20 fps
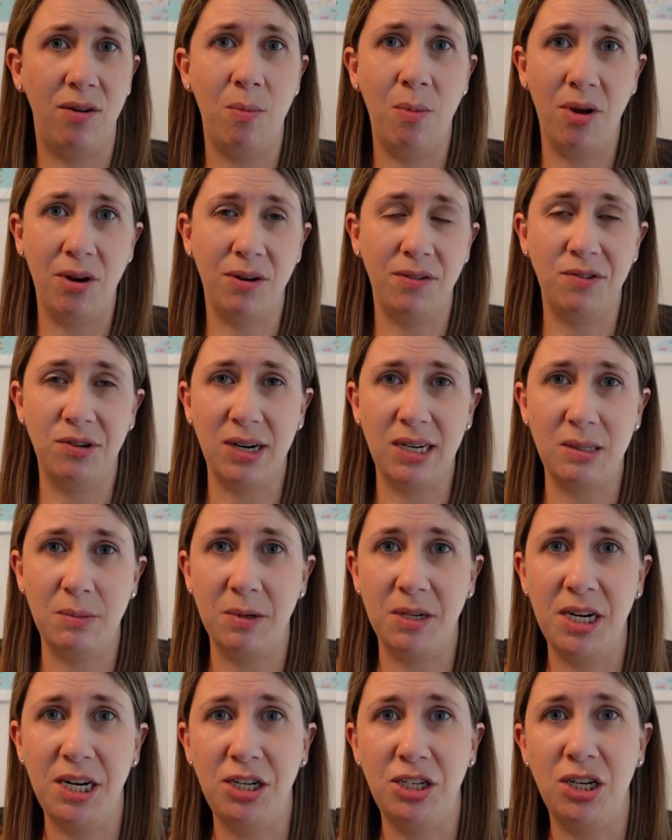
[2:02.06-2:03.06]
mode of
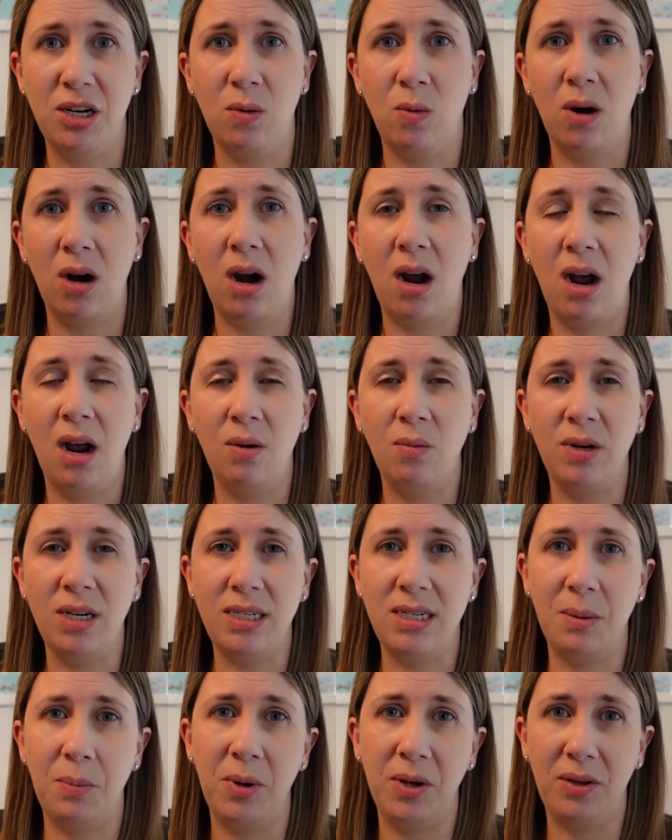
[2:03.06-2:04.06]
transportation we're on, we
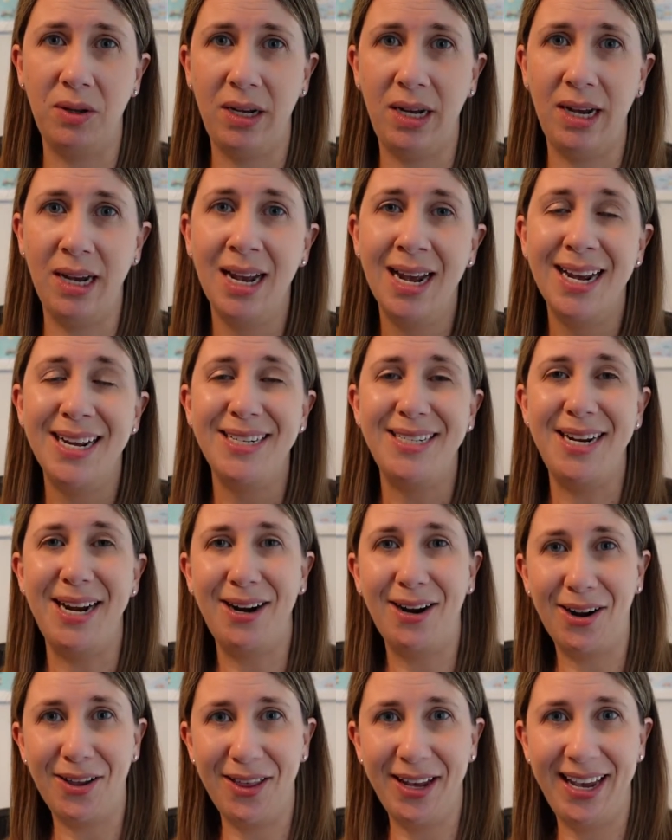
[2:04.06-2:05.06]
typically take
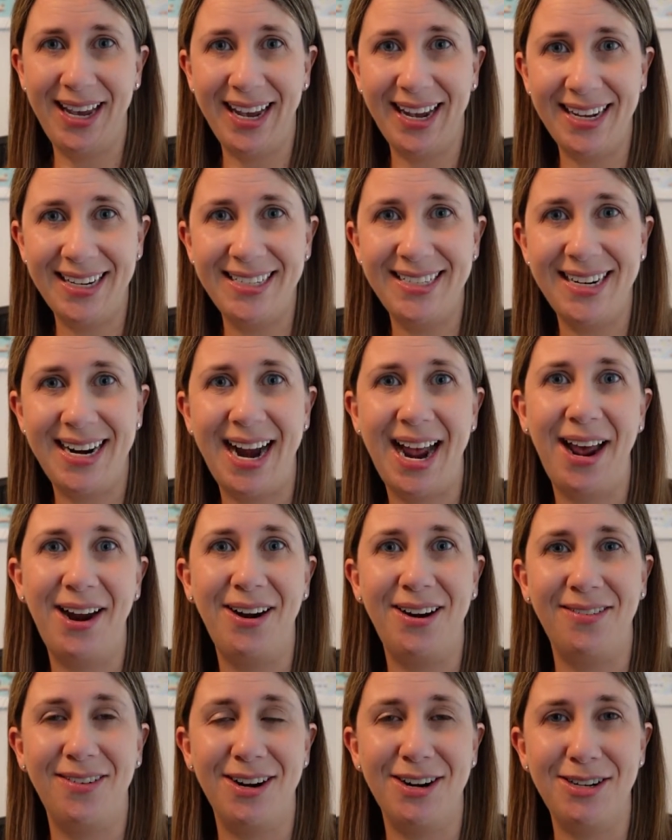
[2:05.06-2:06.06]
all the kids and head
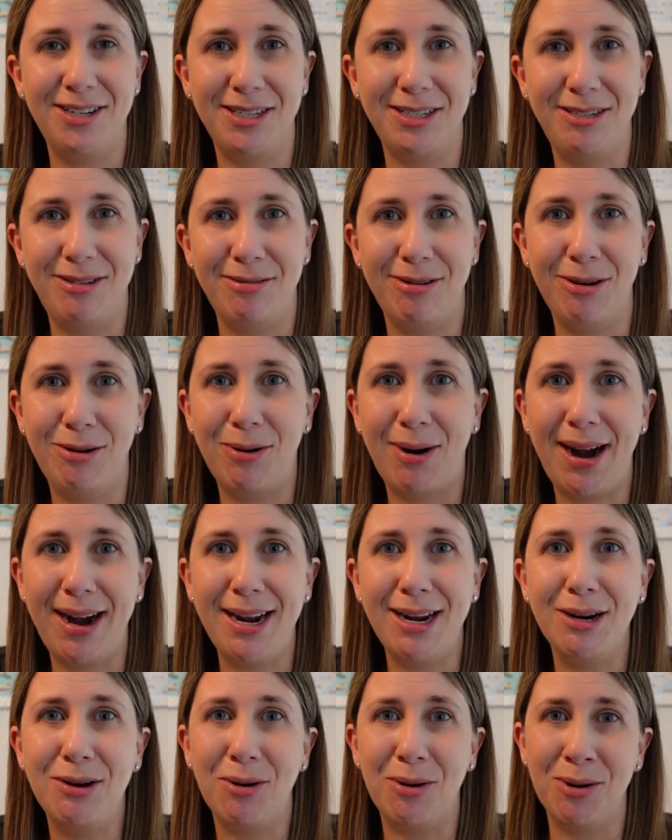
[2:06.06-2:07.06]
over just to a
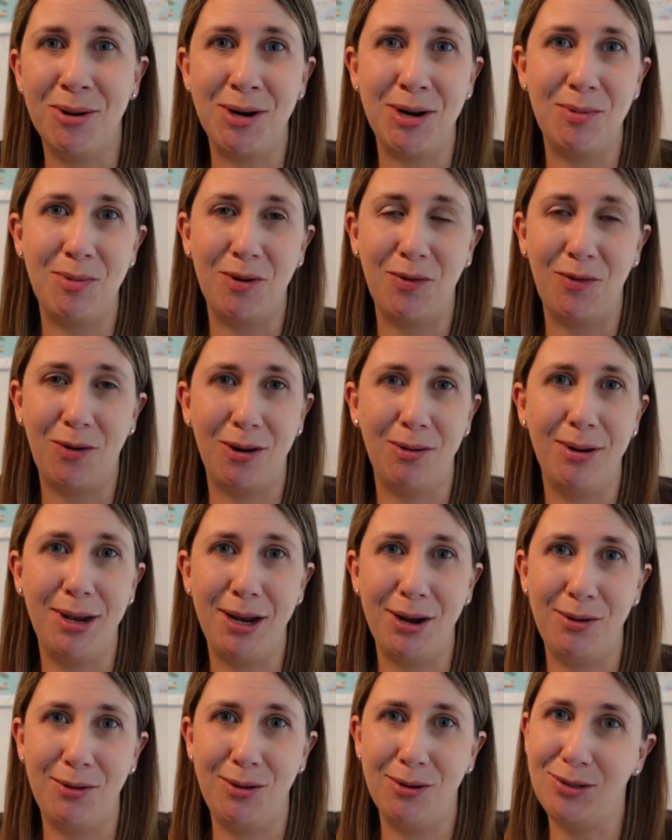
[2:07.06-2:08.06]
quiet corner before we
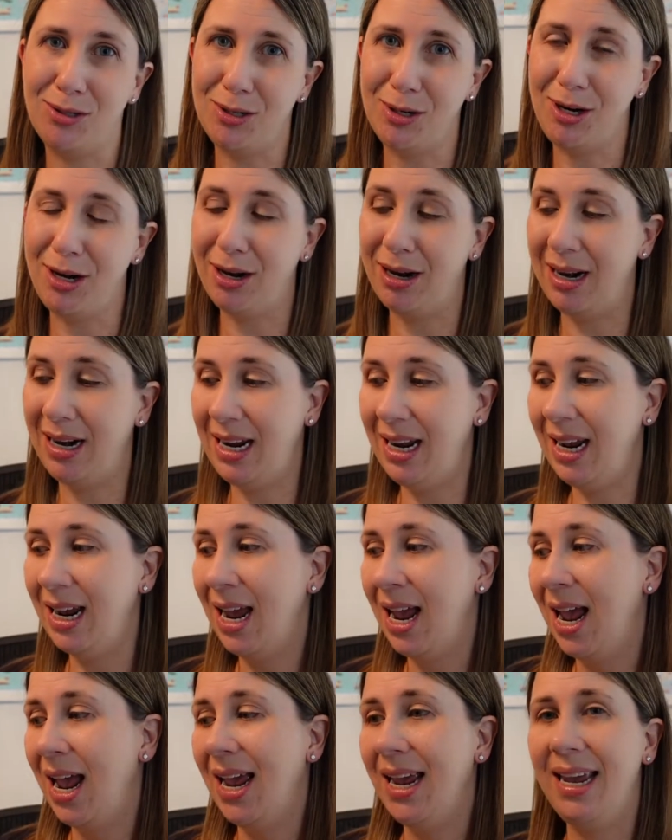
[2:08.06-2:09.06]
go through security,
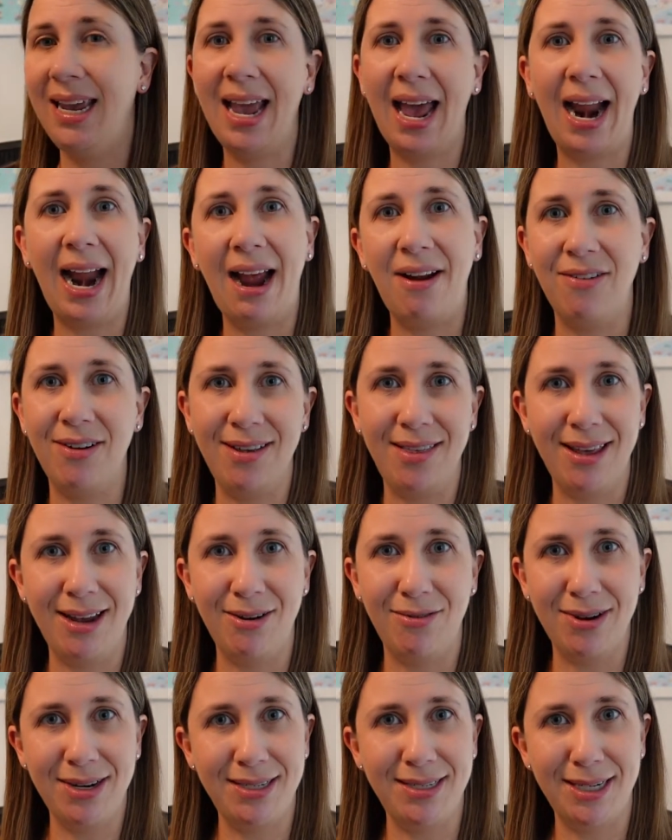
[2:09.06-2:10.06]
get everything
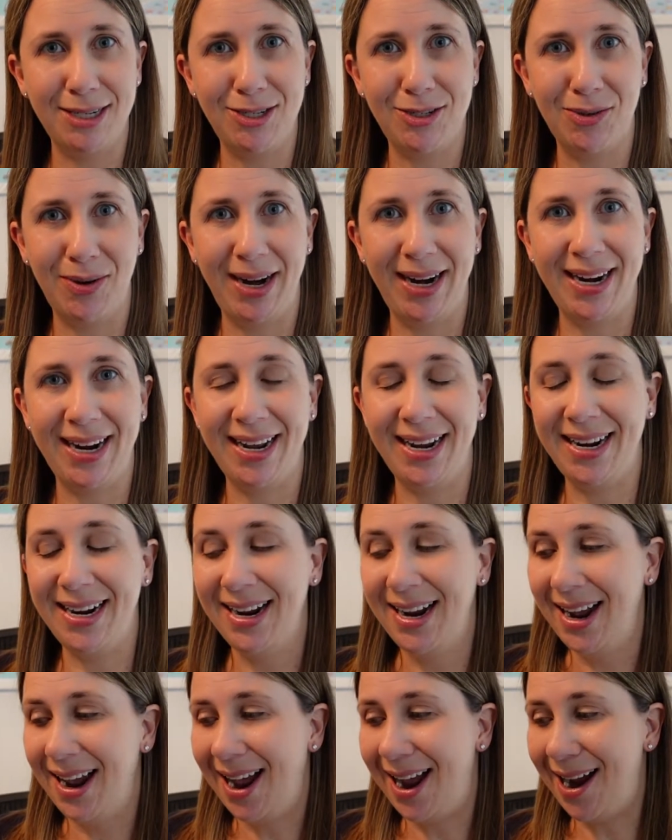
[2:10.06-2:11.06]
resituated,
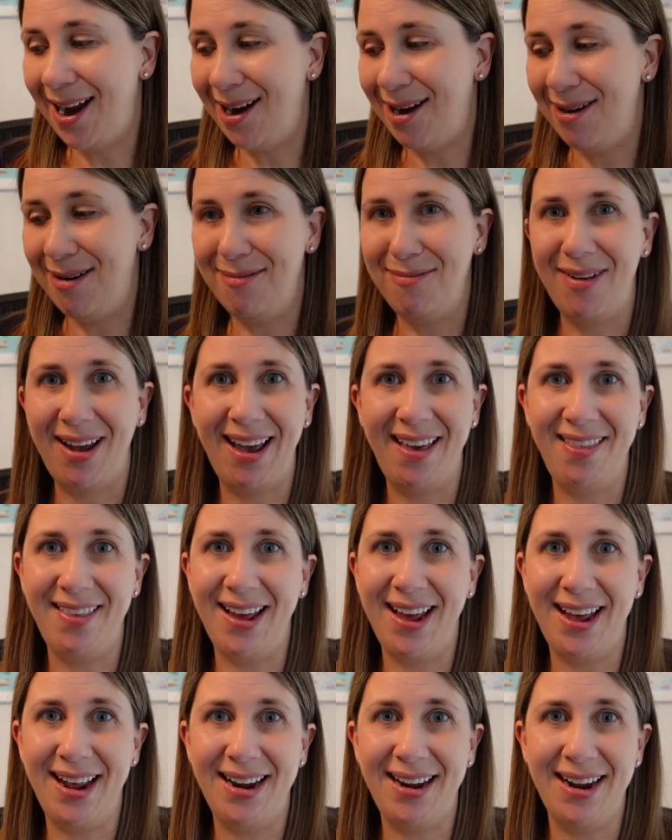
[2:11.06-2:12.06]
and
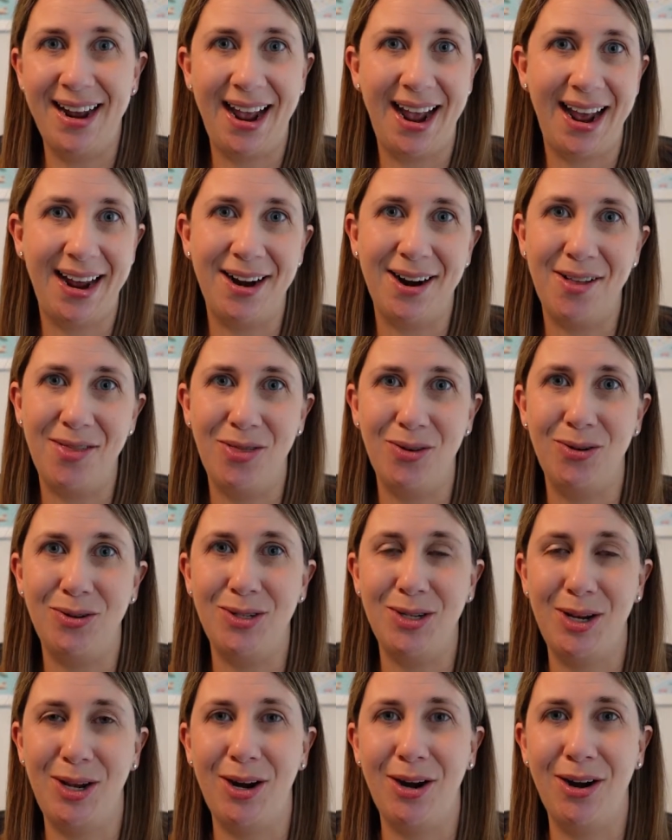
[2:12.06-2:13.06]
then head on through
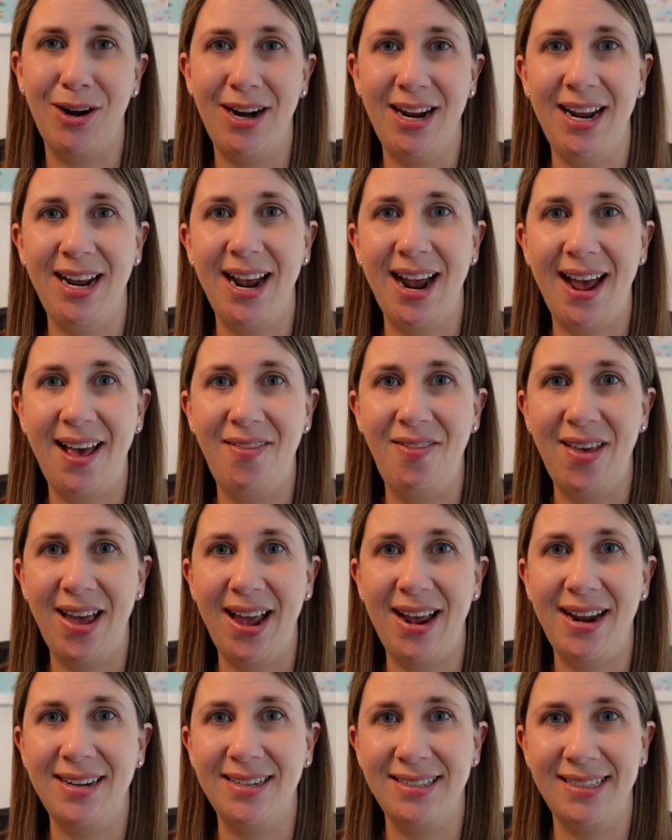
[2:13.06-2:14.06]
security and
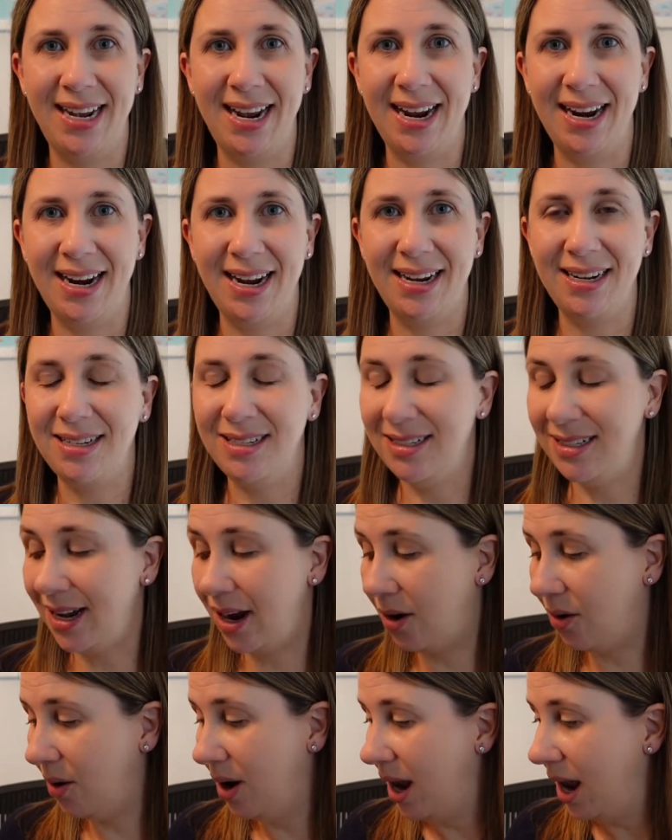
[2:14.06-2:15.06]
then scan in.
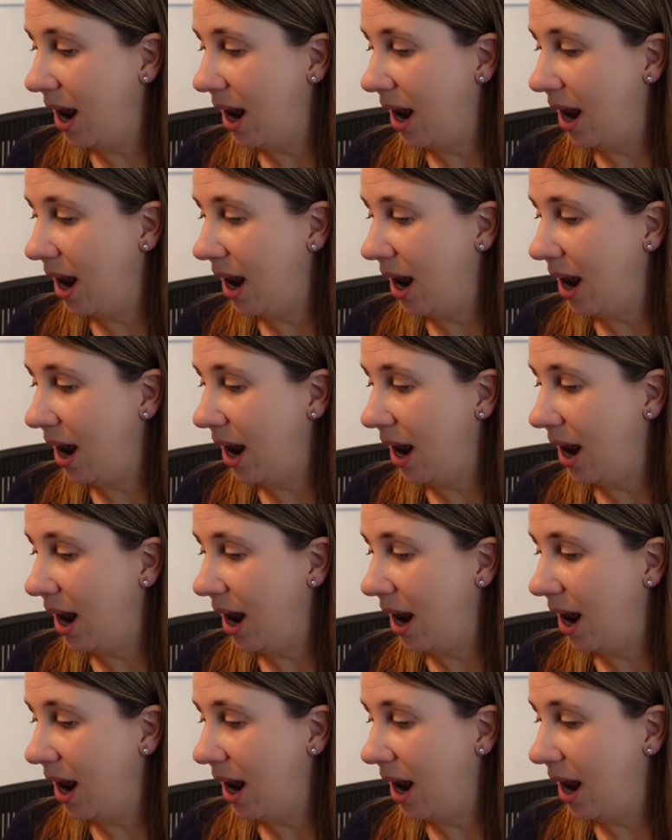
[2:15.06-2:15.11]
So